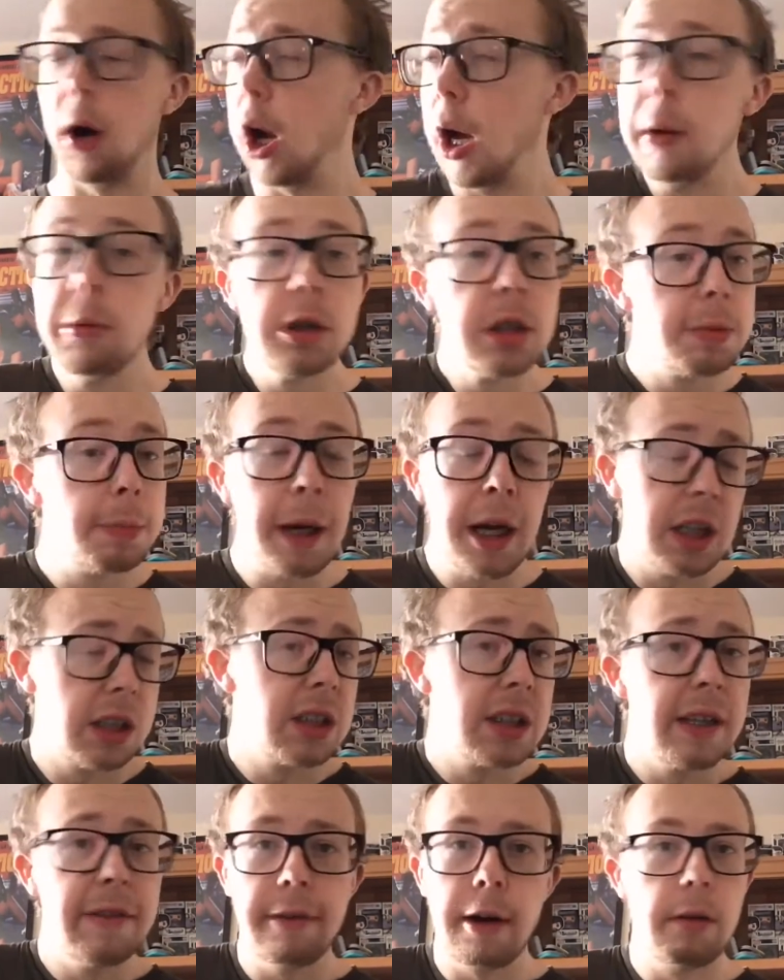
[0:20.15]
I was
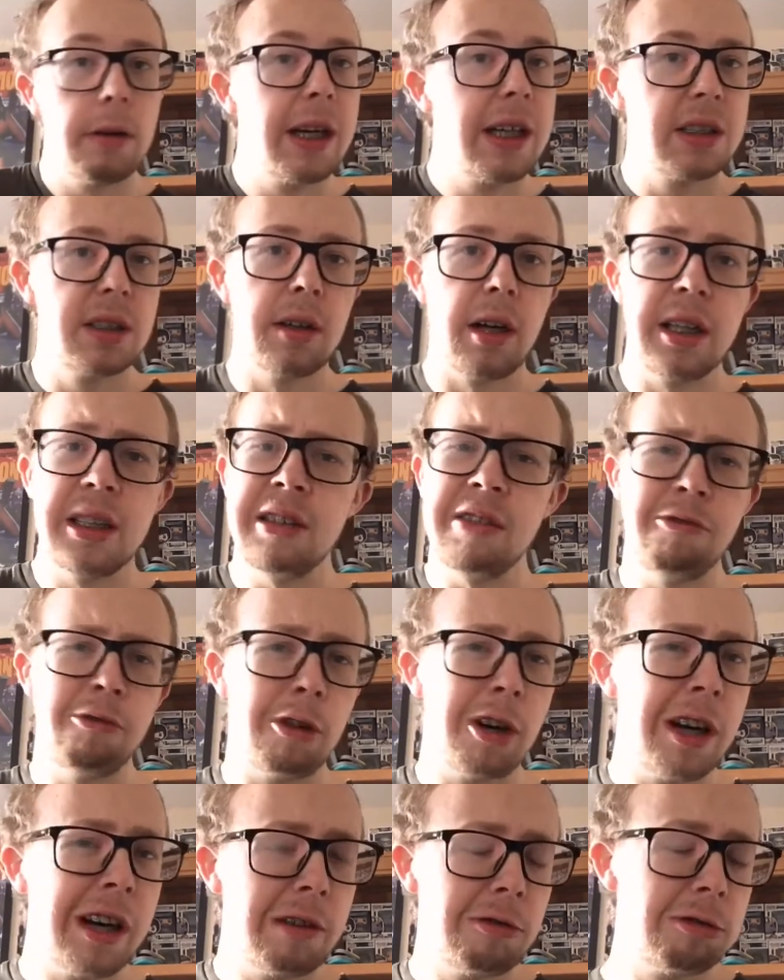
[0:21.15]
personally very excited
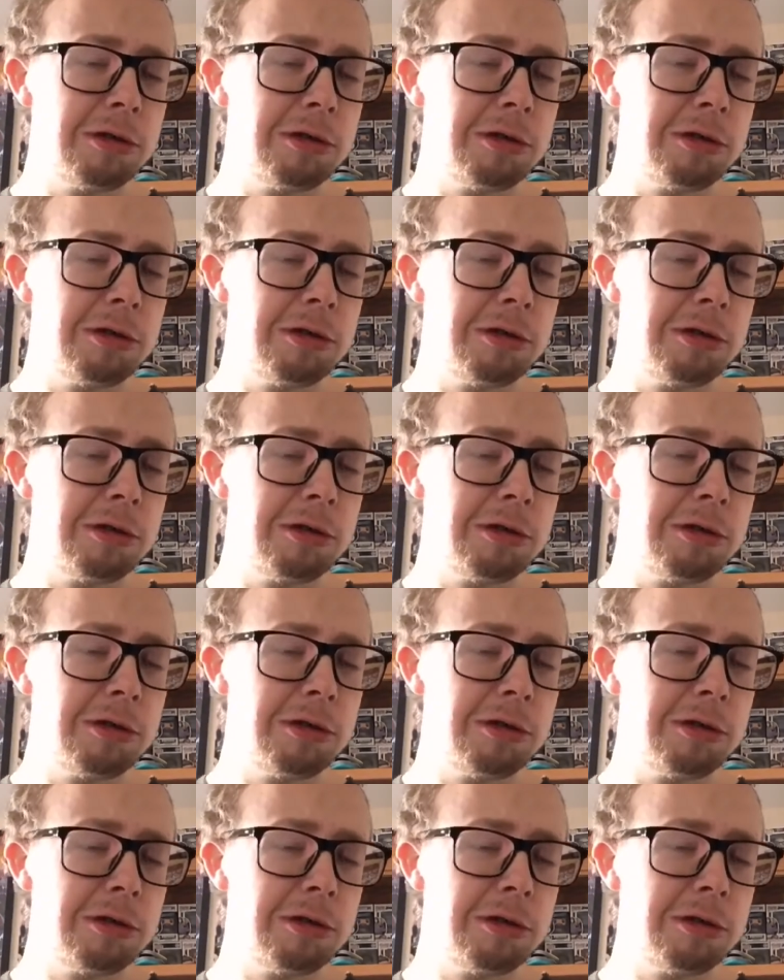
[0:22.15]
for it.